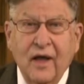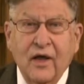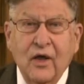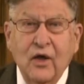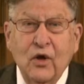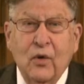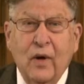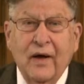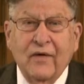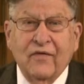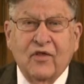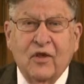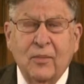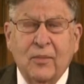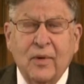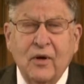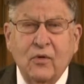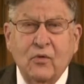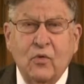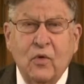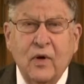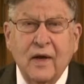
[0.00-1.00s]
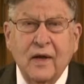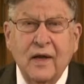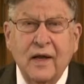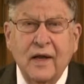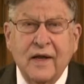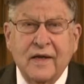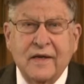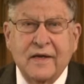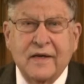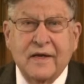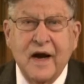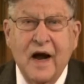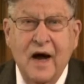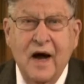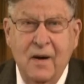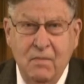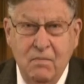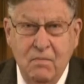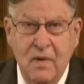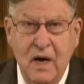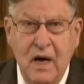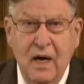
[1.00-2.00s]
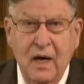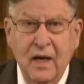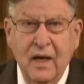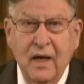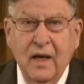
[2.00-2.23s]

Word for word: You have to be really dumb.